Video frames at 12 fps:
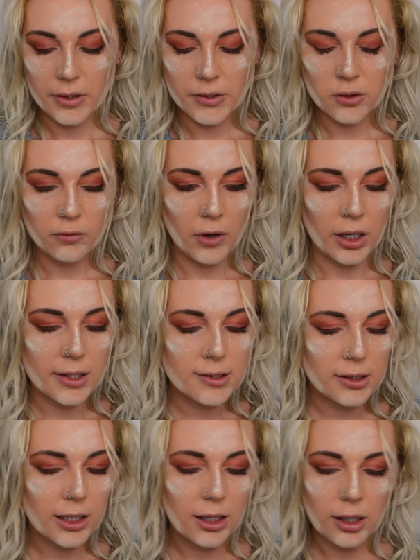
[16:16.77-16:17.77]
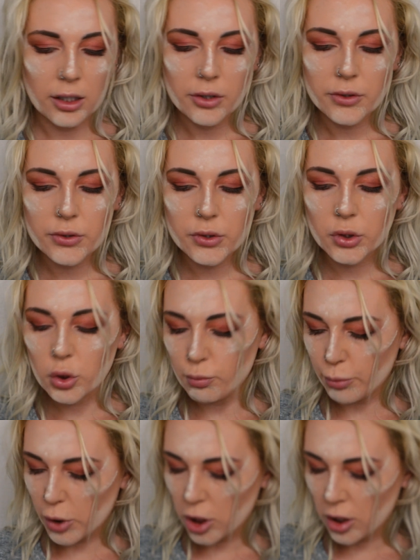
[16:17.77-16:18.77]
So far it's looking
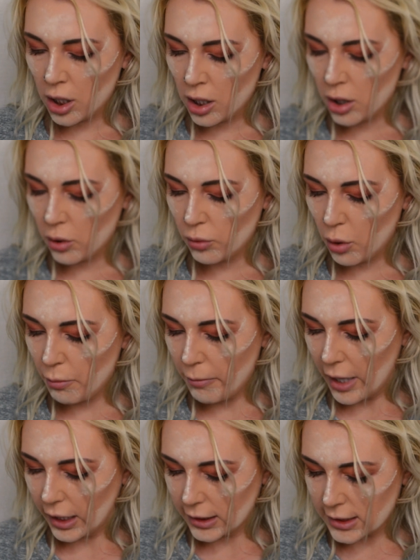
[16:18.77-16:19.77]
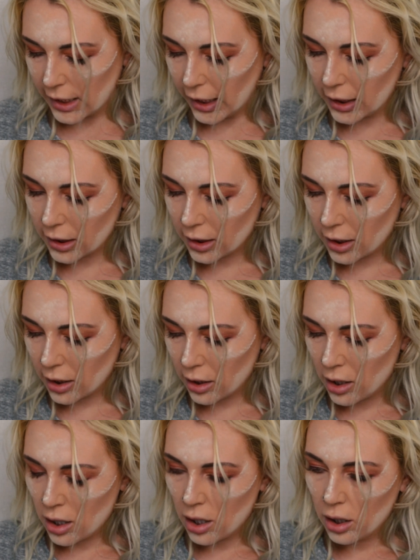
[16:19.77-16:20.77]
super romantic,
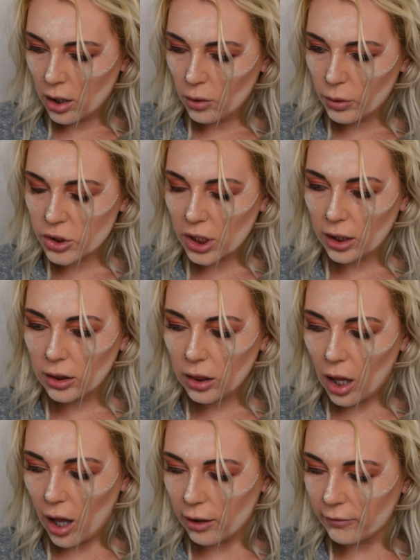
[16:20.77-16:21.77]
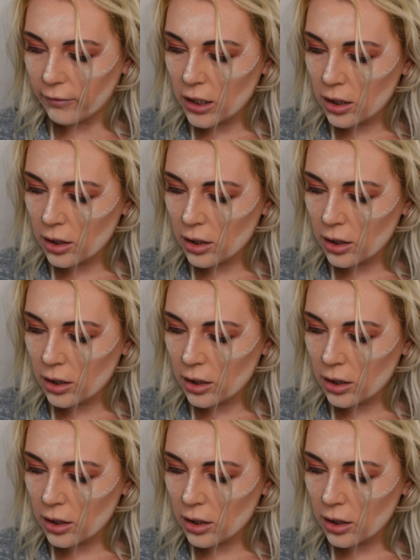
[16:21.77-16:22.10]
which I love.